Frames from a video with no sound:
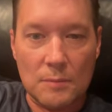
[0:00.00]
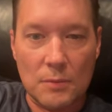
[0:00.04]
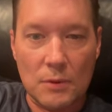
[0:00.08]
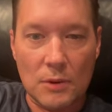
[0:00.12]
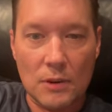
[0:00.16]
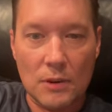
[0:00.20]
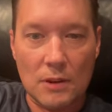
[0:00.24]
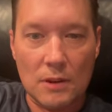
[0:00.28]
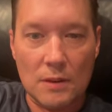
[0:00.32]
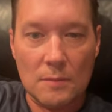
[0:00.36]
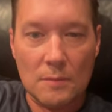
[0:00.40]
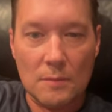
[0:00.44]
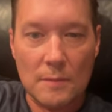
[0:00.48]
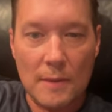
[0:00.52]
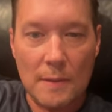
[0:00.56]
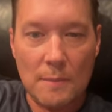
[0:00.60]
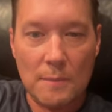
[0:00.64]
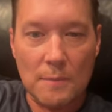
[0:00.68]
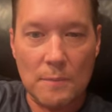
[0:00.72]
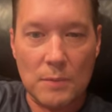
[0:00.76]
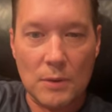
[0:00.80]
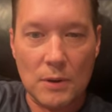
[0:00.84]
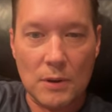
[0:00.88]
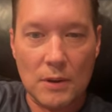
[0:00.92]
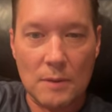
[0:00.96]

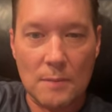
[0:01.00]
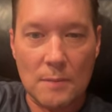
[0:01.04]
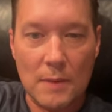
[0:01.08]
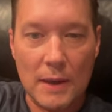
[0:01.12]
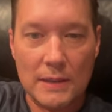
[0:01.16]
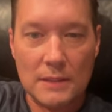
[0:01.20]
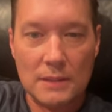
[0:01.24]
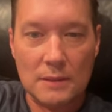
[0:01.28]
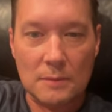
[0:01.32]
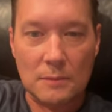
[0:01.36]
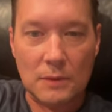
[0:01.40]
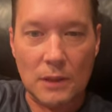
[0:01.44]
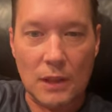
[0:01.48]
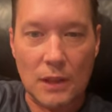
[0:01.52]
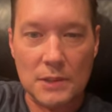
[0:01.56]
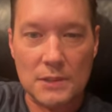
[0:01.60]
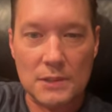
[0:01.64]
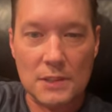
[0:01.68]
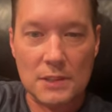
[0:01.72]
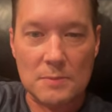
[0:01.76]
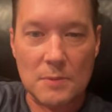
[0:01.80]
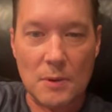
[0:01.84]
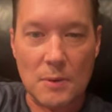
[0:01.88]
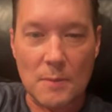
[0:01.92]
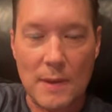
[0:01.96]
Burgum- Burgumentum
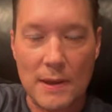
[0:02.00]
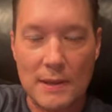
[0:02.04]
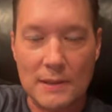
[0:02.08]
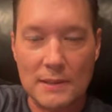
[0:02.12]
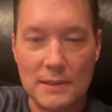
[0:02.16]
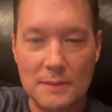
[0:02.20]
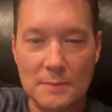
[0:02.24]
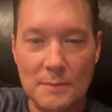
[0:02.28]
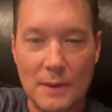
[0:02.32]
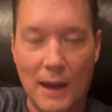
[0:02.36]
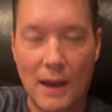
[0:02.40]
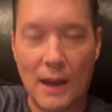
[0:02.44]
lost his momentum.